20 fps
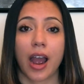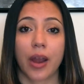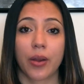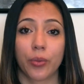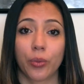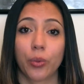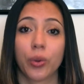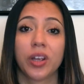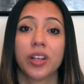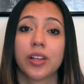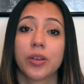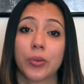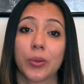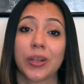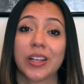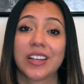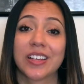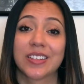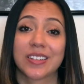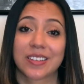I really,
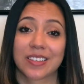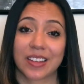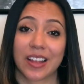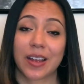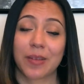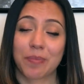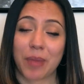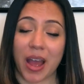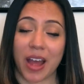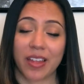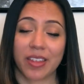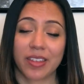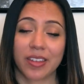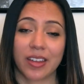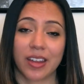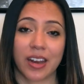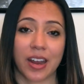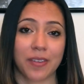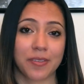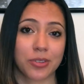really dislike math,
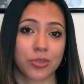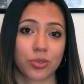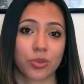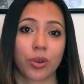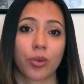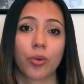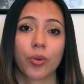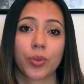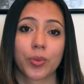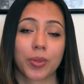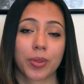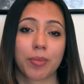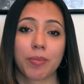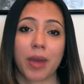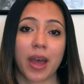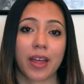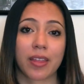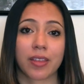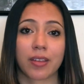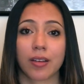and I've struggled with
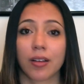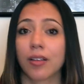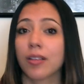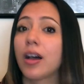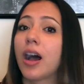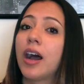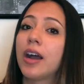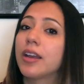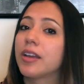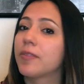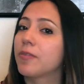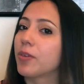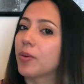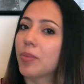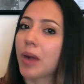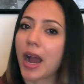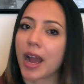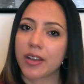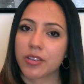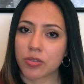math a lot from
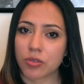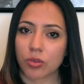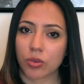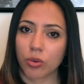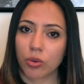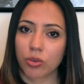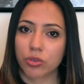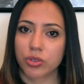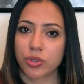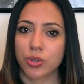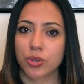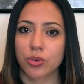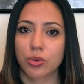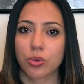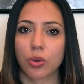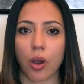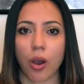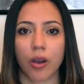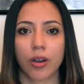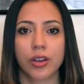high school to
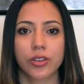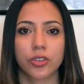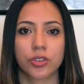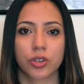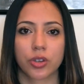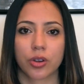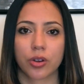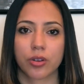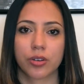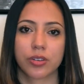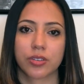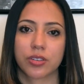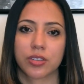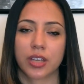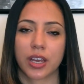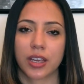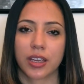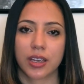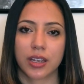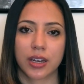college years,
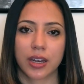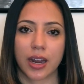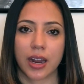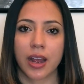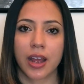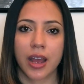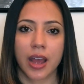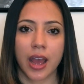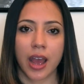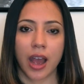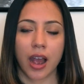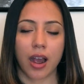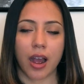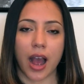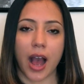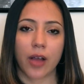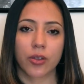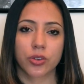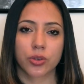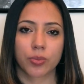taking
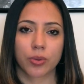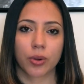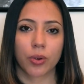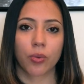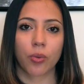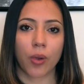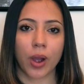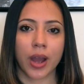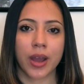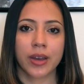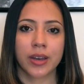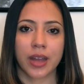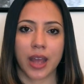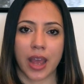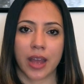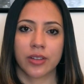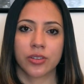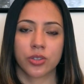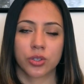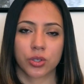algebra one
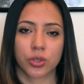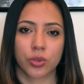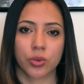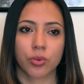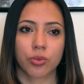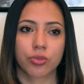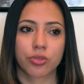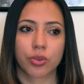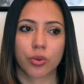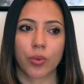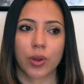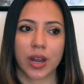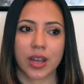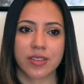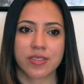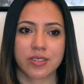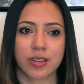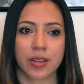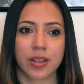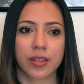and two. So when I
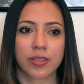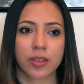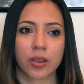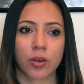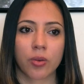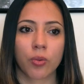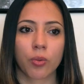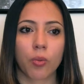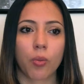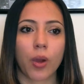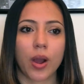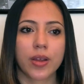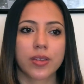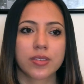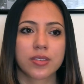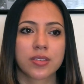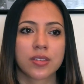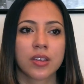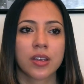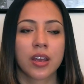saw that there
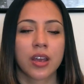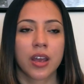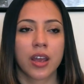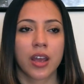was